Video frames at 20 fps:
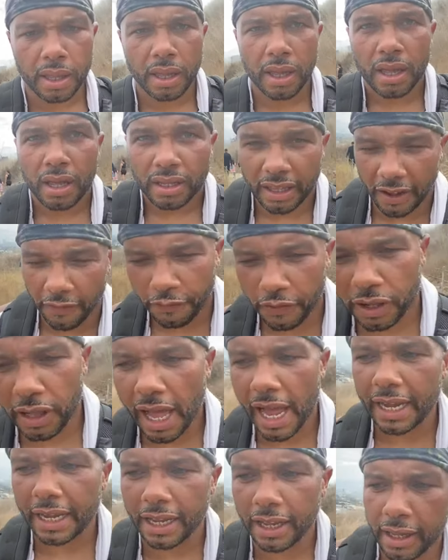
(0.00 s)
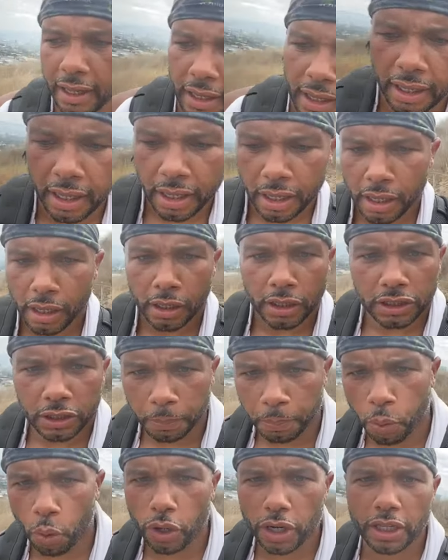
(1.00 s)
They feel like
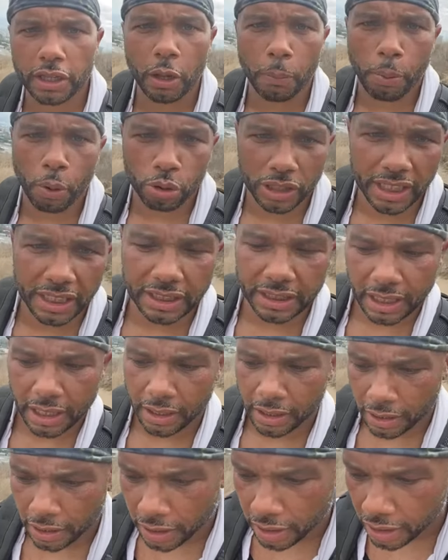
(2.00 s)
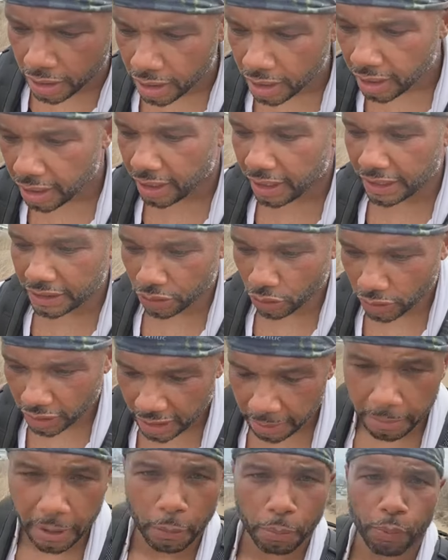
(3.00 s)
supporting the police is going to keep
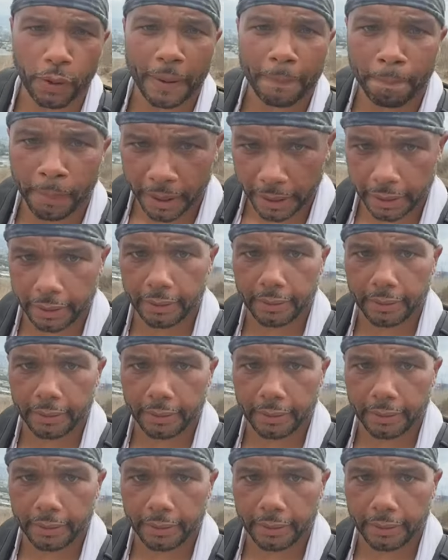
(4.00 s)
their bread buttered.